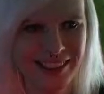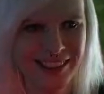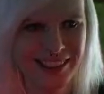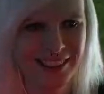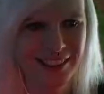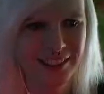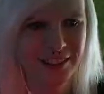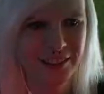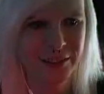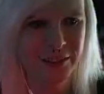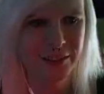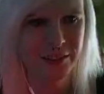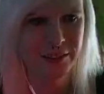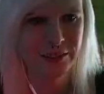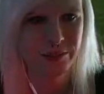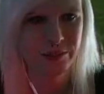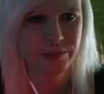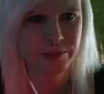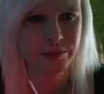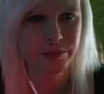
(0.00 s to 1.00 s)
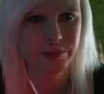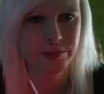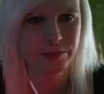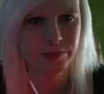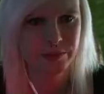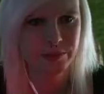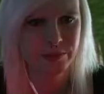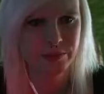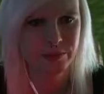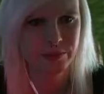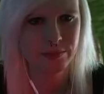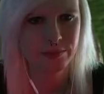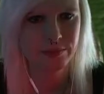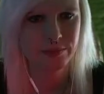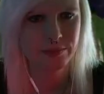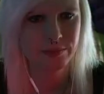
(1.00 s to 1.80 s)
(silence)